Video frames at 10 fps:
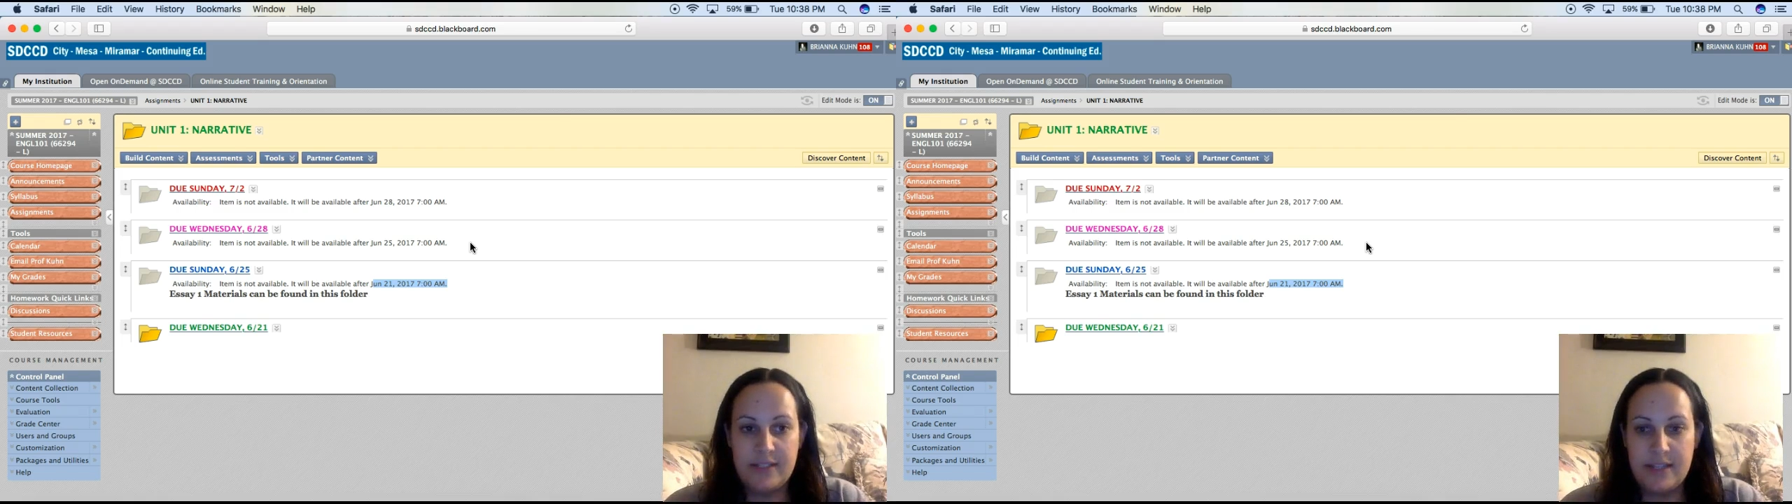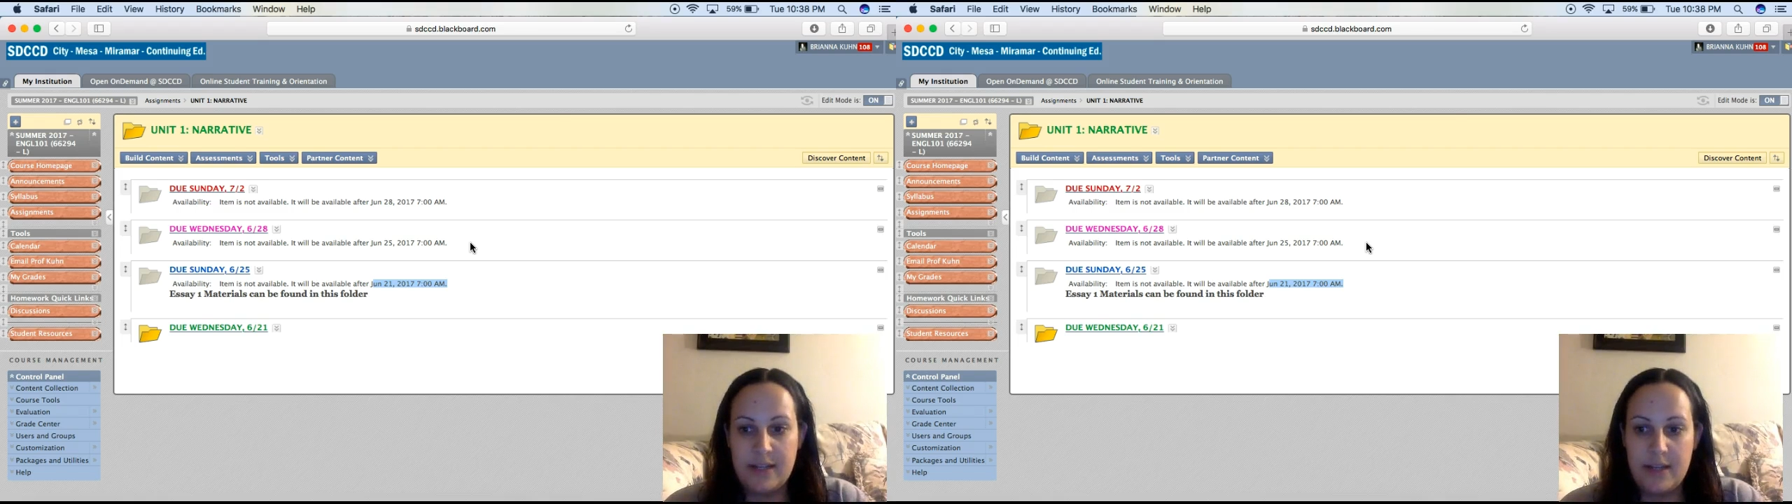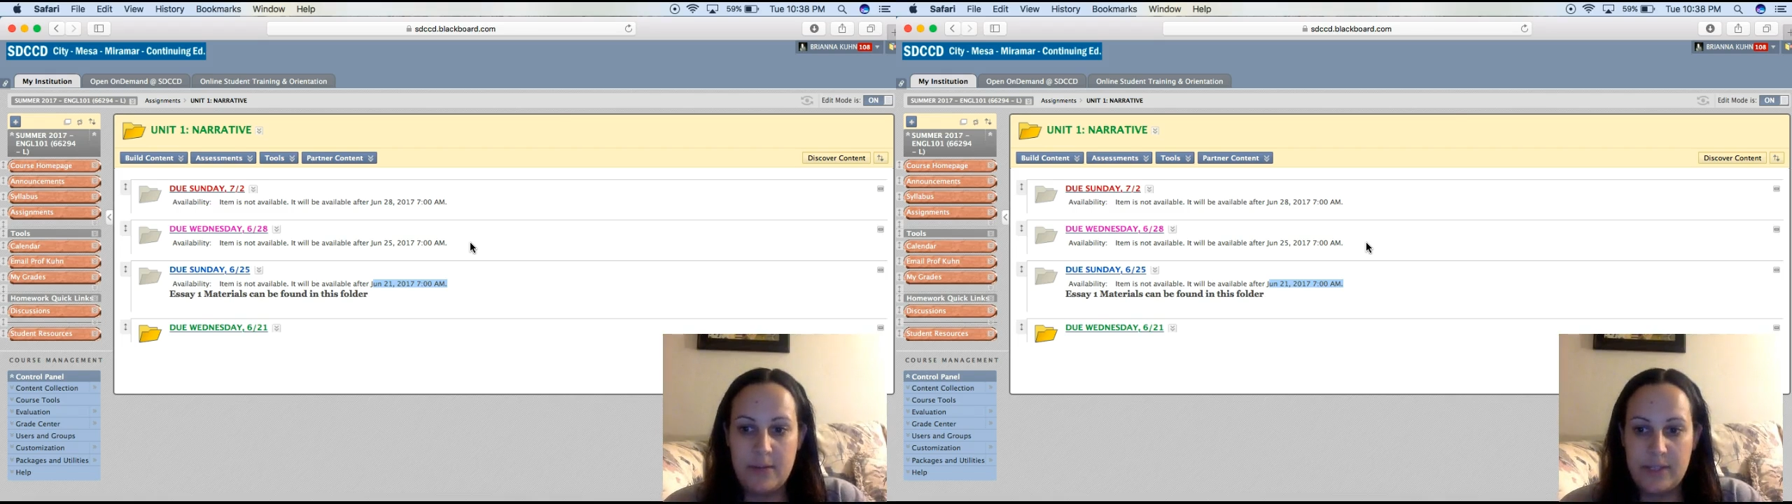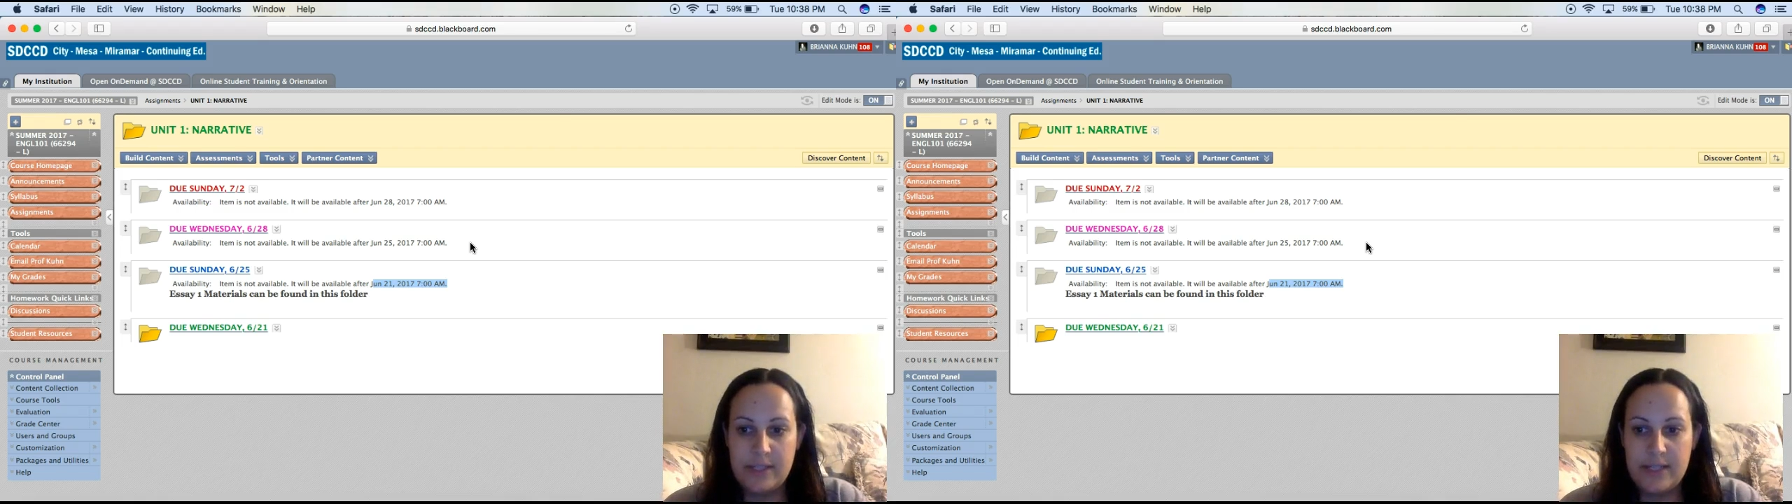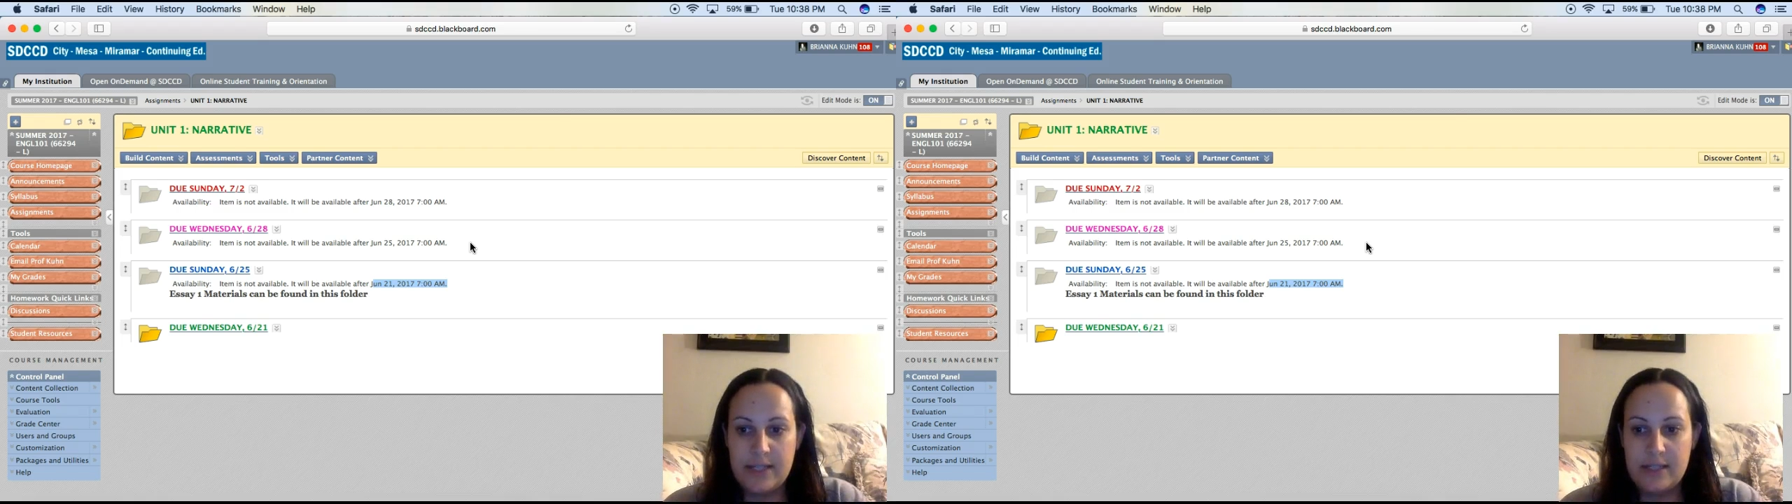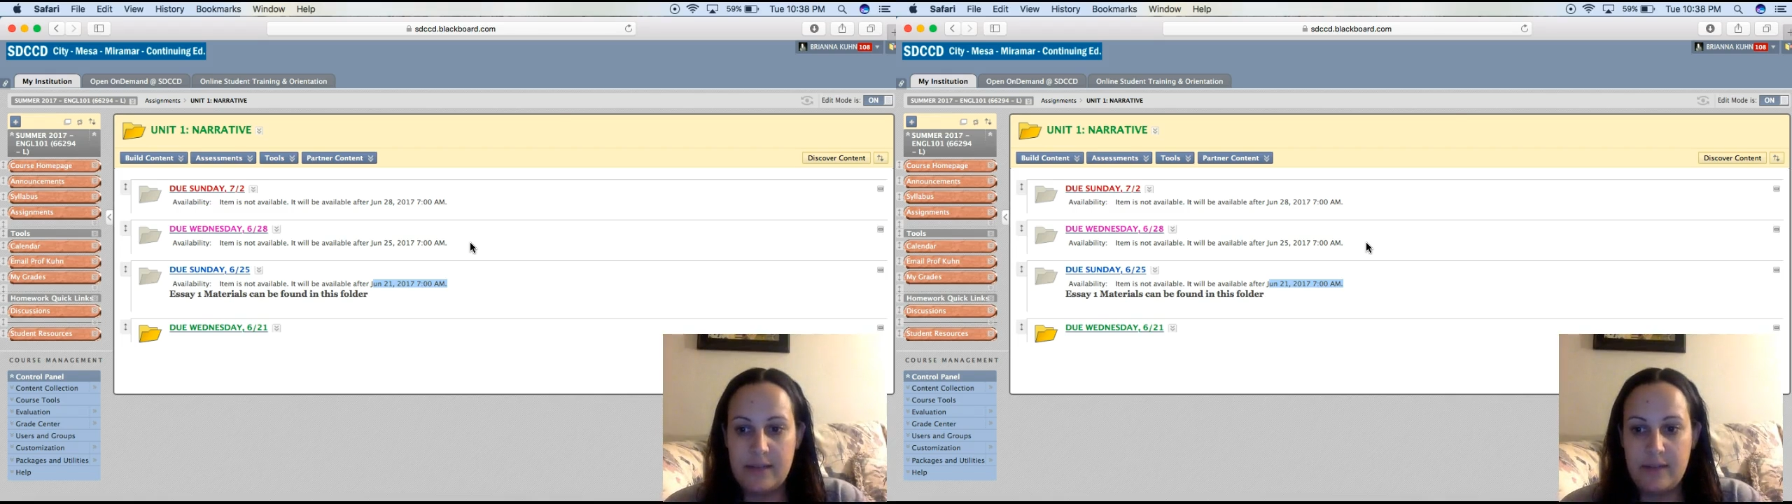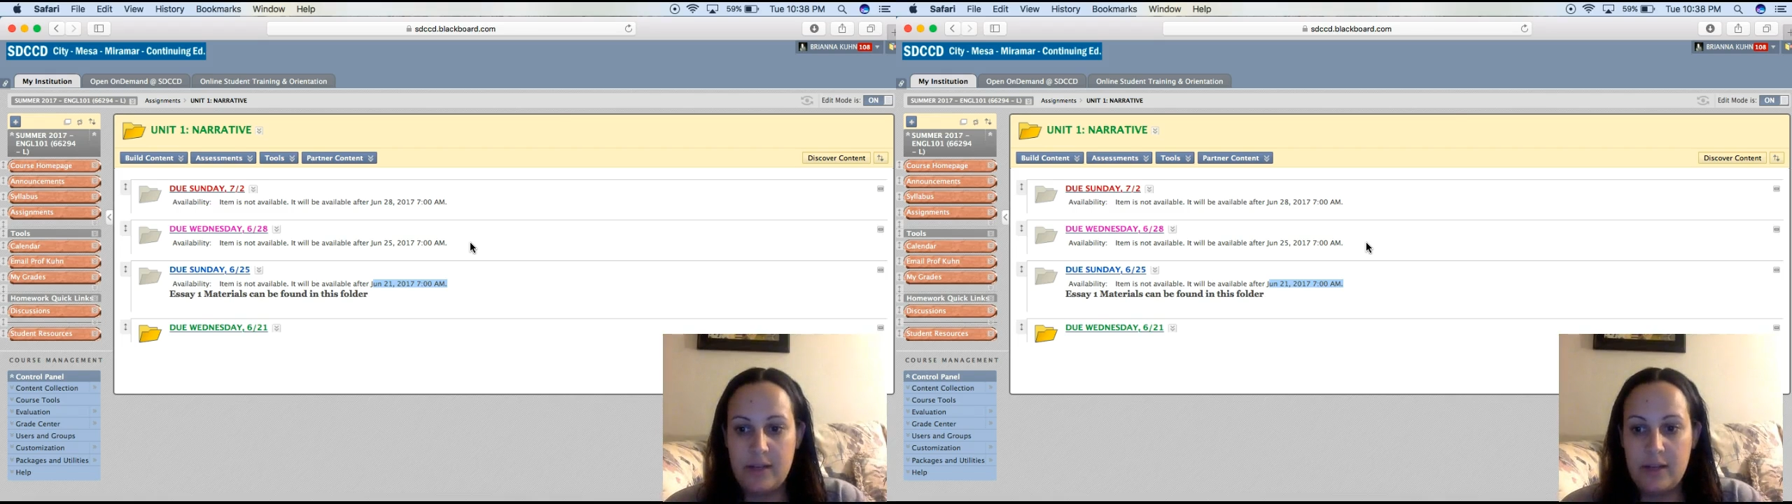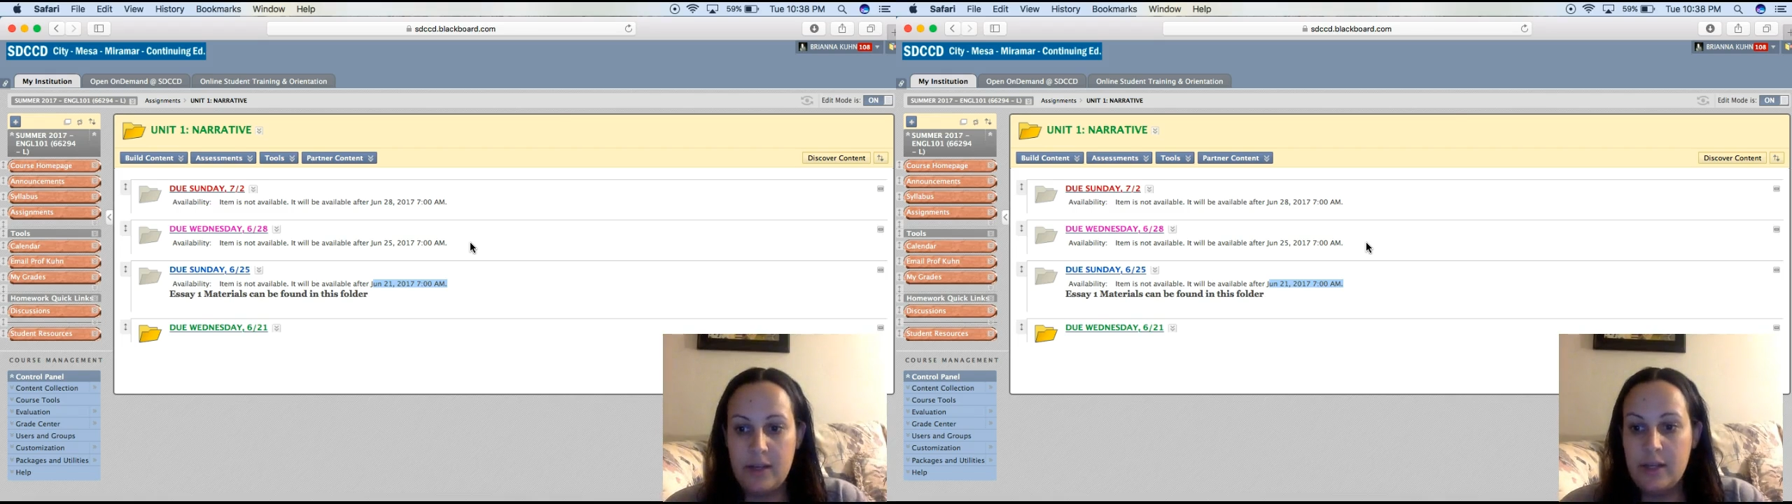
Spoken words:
Sunday and Wednesday at 7,